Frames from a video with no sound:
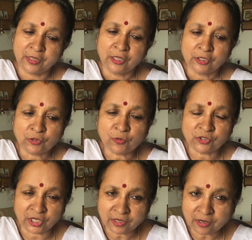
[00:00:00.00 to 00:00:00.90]
So
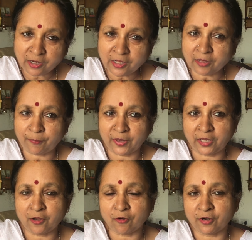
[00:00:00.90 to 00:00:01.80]
generally the pecking
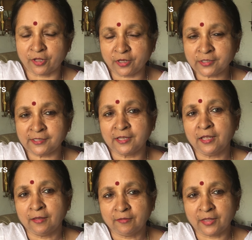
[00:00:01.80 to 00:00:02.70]
order is
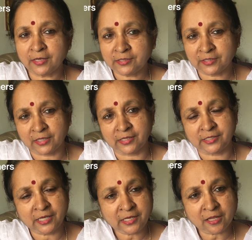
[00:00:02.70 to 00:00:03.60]
that the
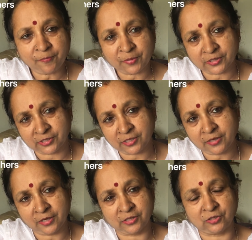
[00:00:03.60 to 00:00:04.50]
senior person
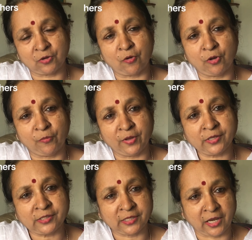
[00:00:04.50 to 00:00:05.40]
is always
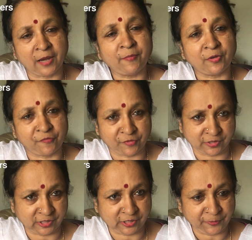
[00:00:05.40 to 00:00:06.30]
named
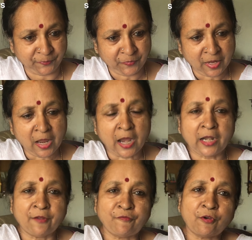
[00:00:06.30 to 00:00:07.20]
first. And
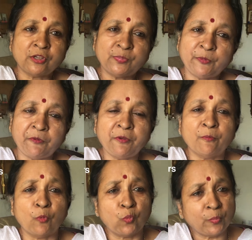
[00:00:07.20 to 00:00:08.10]
of course, between
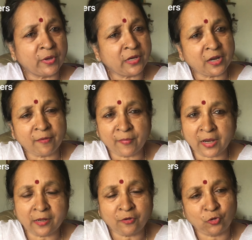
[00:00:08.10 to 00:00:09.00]
woman and
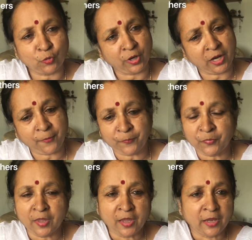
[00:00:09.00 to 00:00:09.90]
man today,
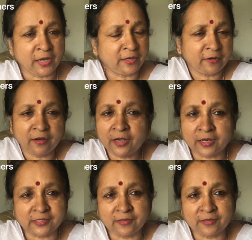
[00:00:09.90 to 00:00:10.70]
it really doesn't